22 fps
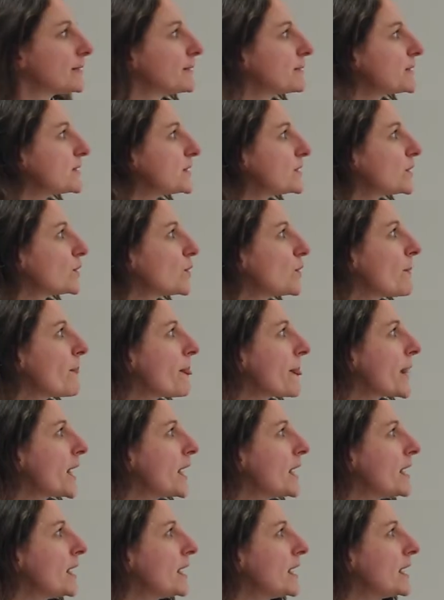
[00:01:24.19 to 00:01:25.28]
So
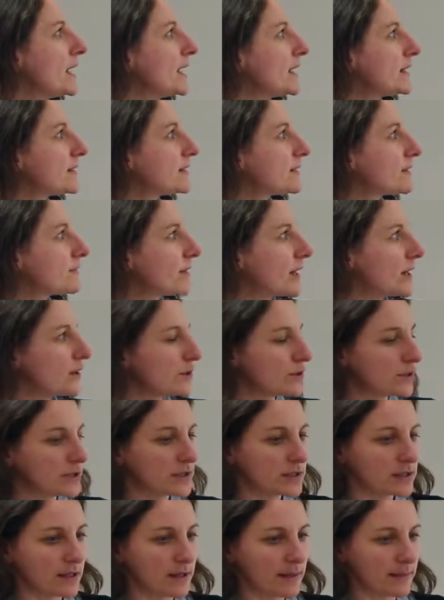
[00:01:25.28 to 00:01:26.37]
it's
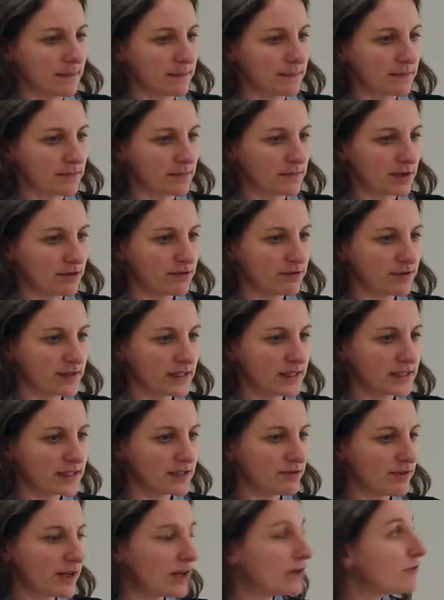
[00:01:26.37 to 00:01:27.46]
around roughly
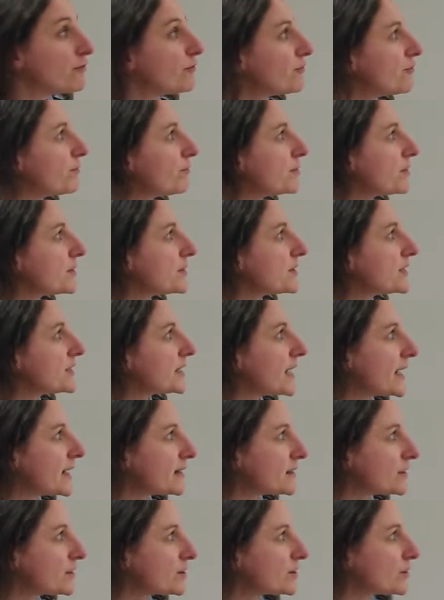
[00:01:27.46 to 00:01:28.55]

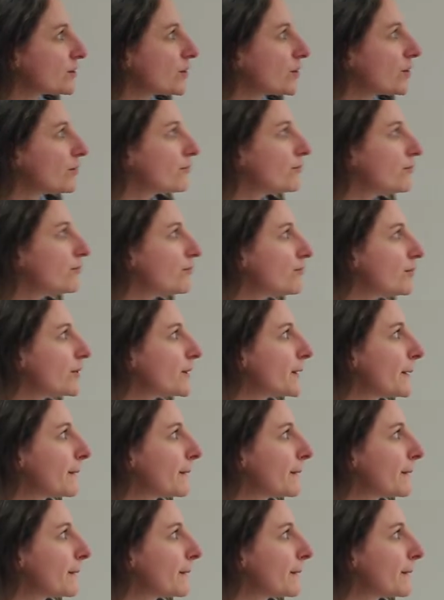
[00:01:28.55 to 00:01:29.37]
12% of